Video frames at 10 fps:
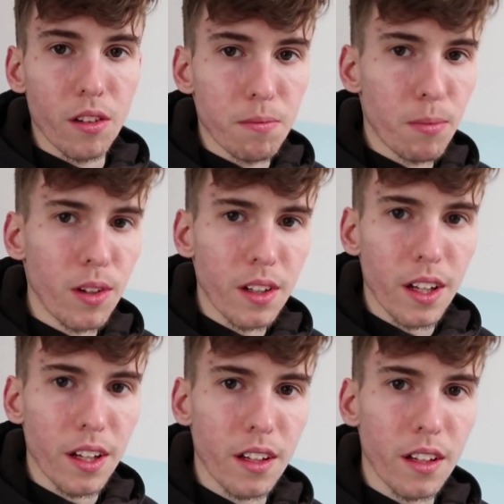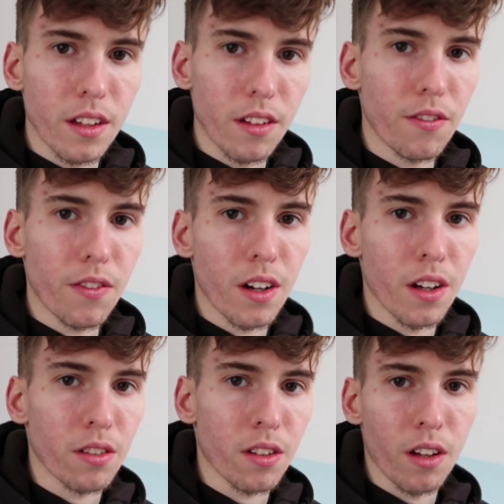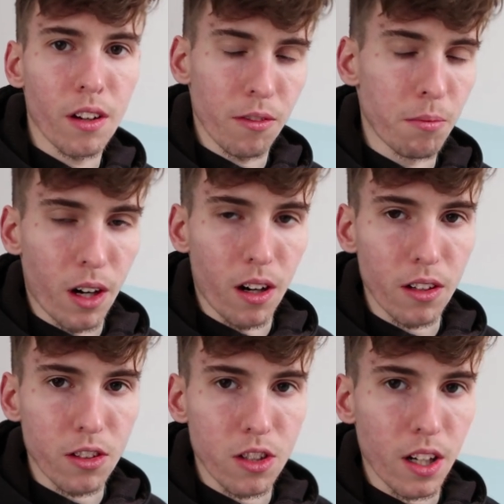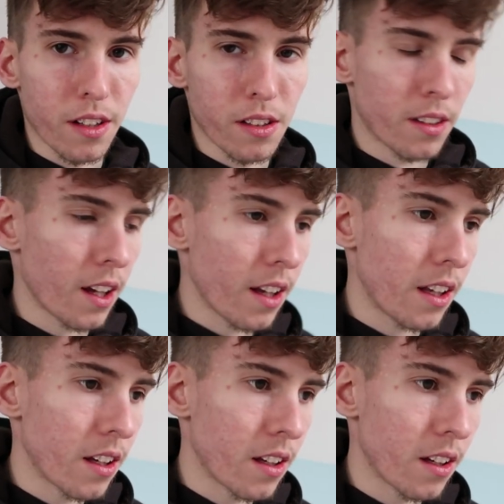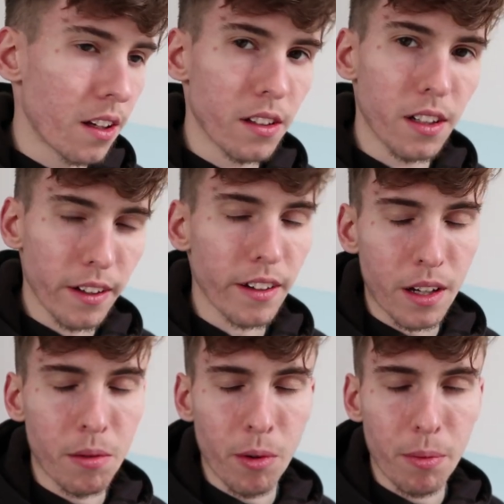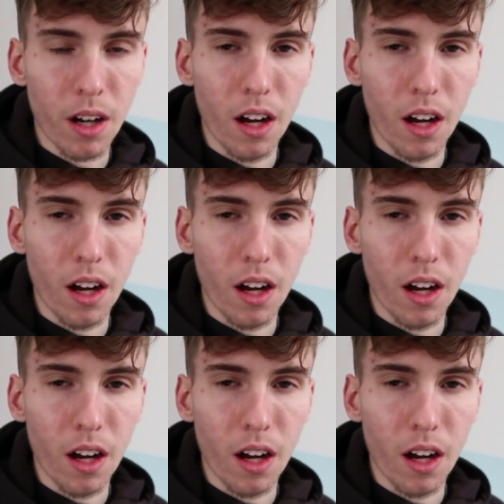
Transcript: So it's Monday the 1st of March, and today I'm up